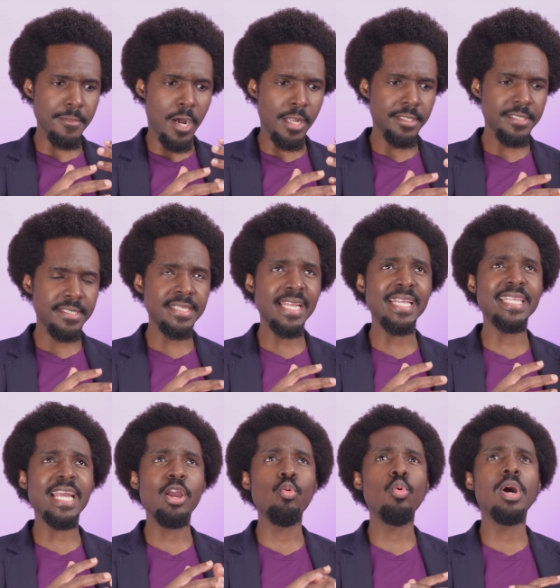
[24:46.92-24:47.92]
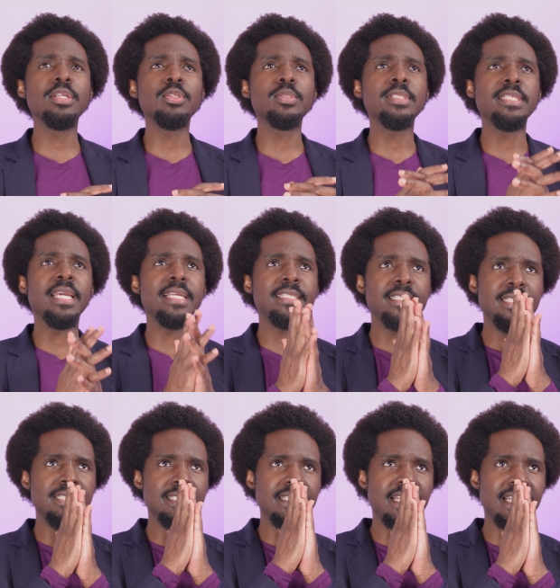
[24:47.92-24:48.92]
understanding that I want you to get
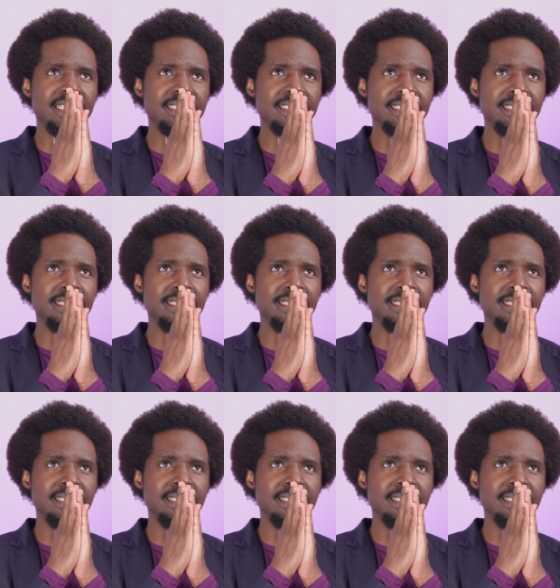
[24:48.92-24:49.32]
is that